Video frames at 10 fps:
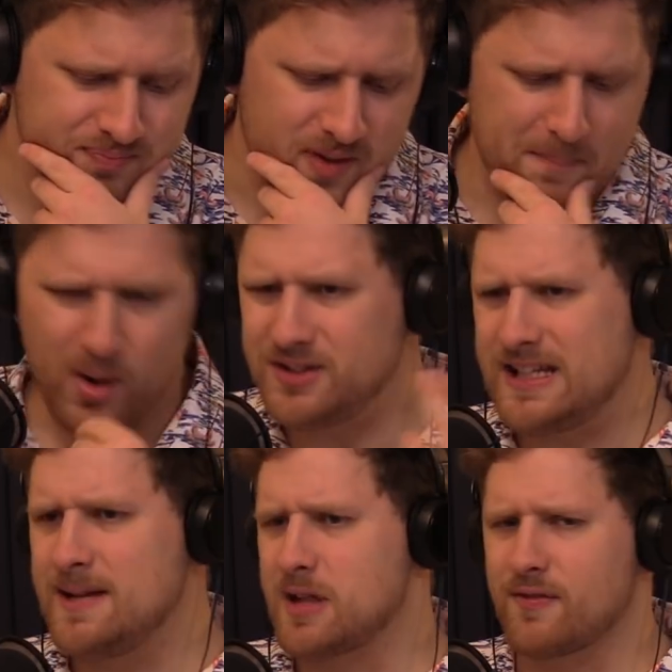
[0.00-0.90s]
Both
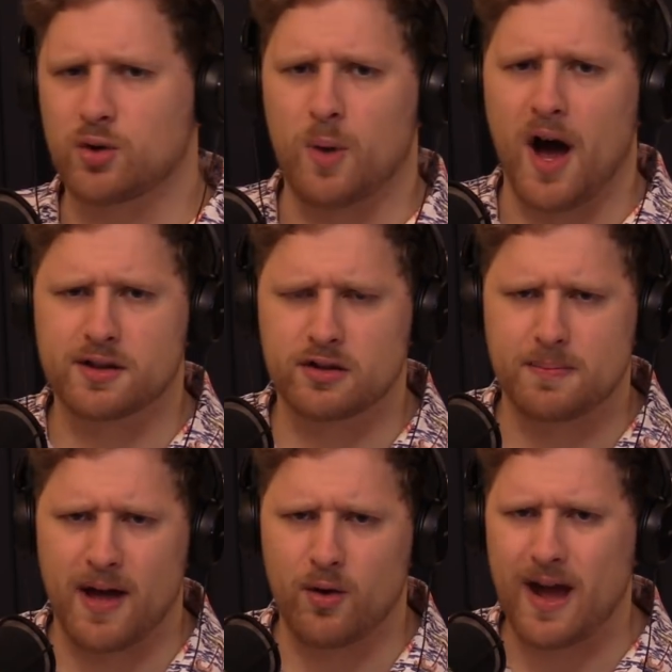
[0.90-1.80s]
teams have good rosters,
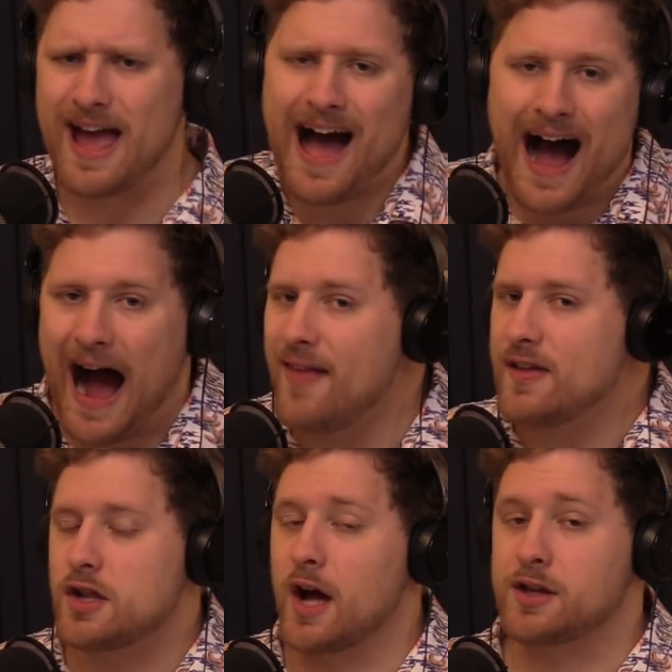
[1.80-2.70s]
by the way. I
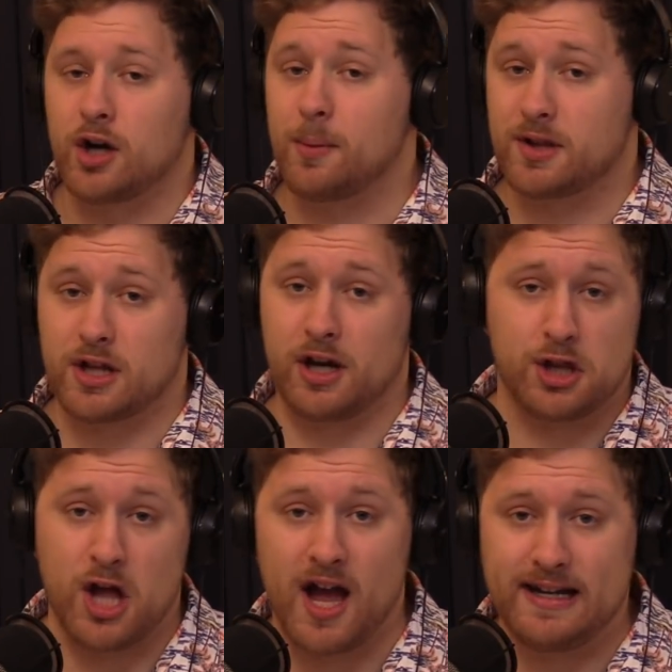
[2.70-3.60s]
think Justin Herbert's going to
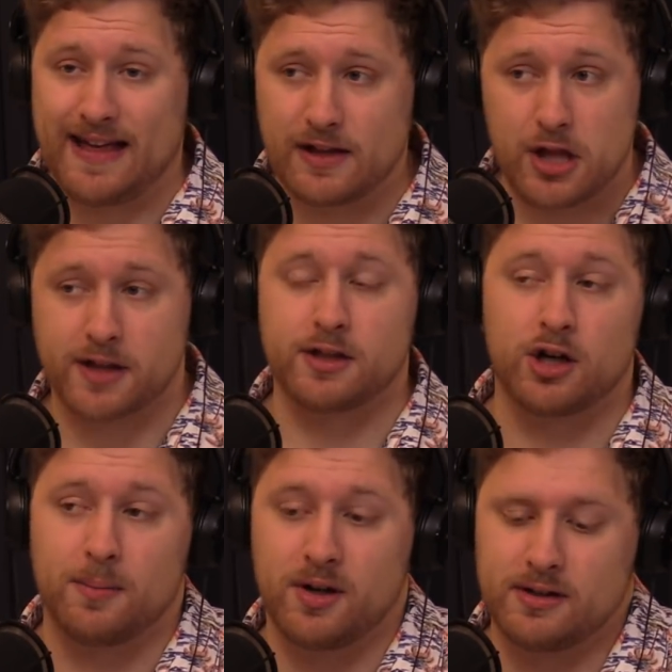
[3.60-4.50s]
shine. I think Justin
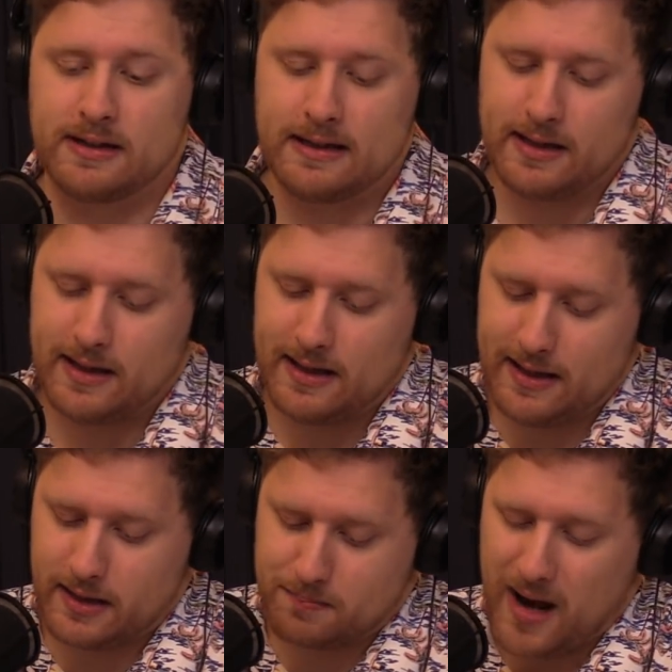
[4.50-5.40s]
Herbert
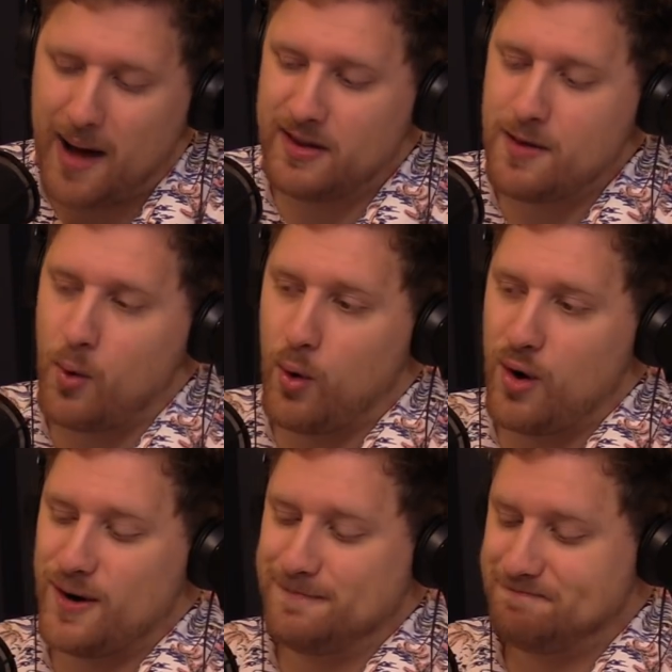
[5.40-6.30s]
is probably the
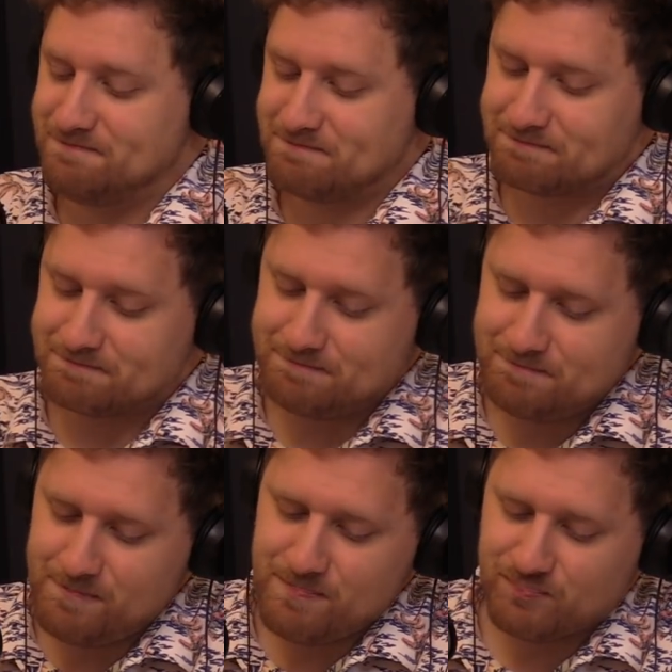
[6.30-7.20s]

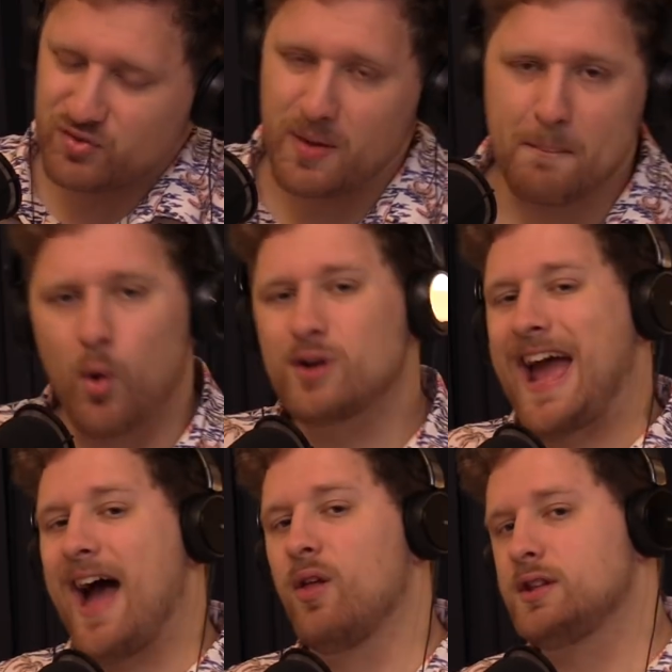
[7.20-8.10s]
more
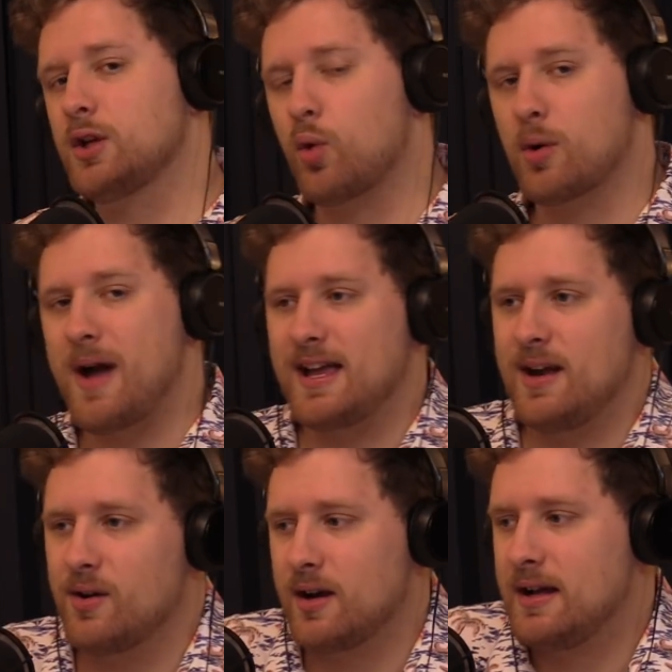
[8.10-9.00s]
talented quarterback
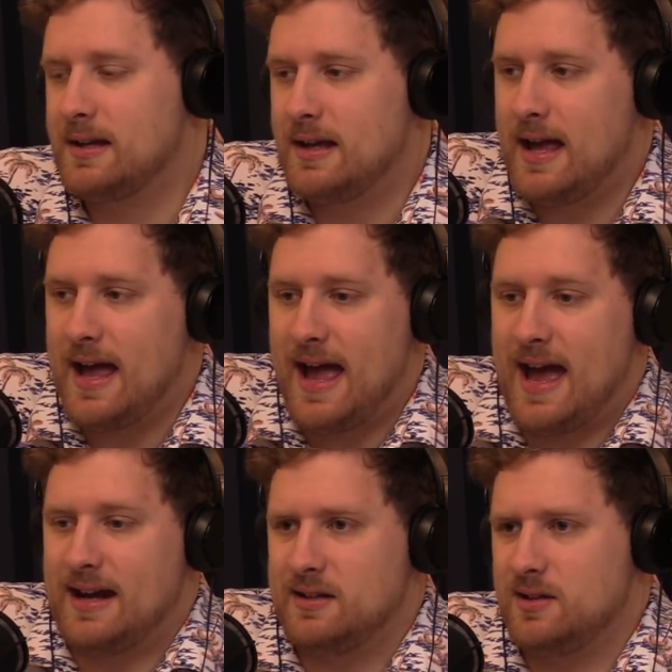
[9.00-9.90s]
here.
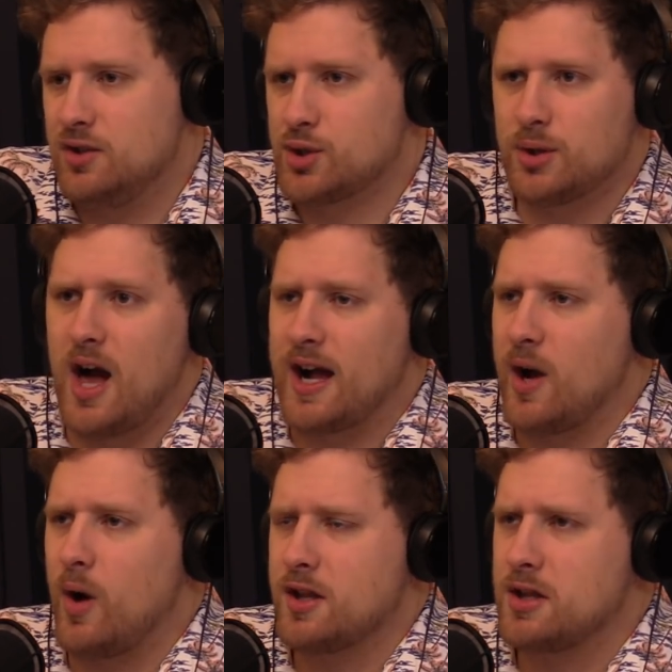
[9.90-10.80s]
And Drew Lock, I
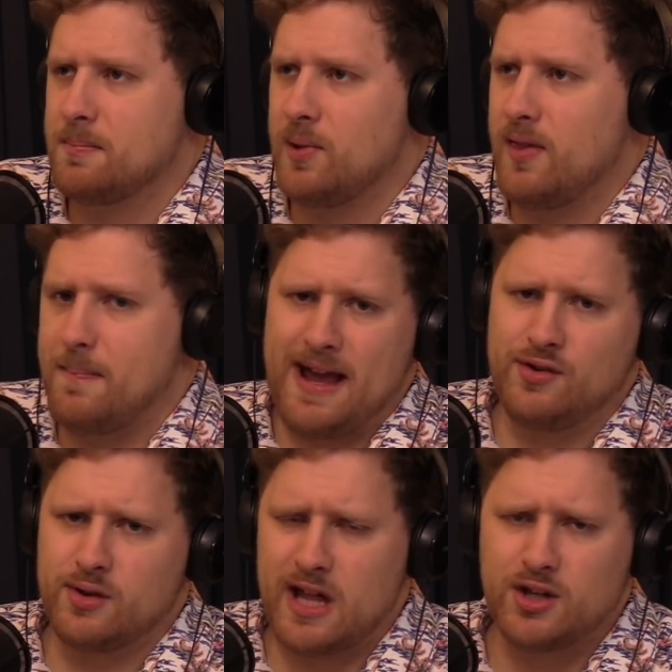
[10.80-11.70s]
watched him play the
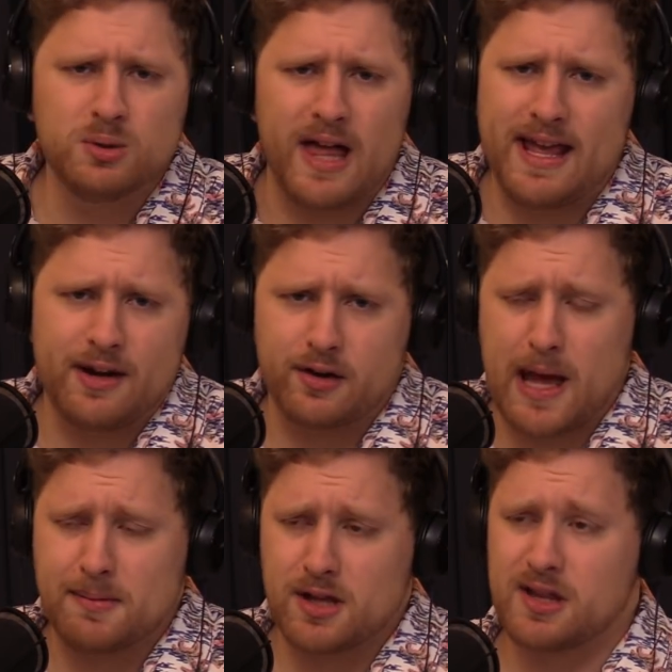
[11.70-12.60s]
Patriots, had two late
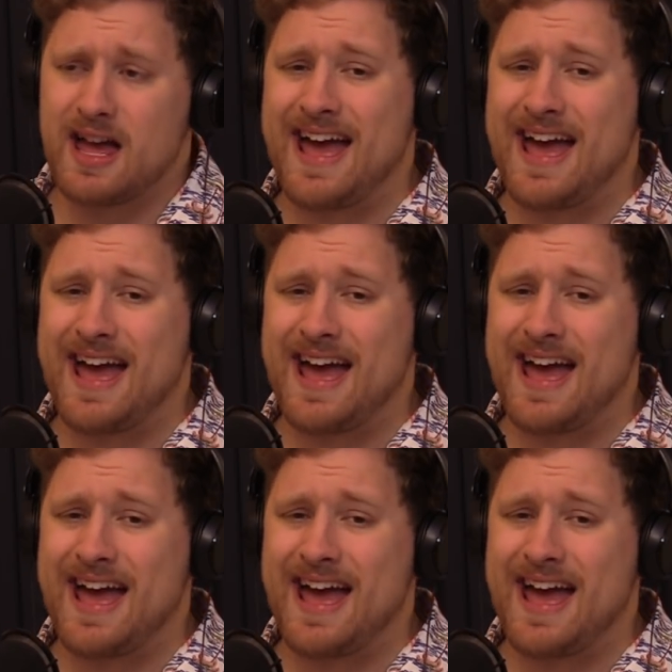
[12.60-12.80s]
interceptions.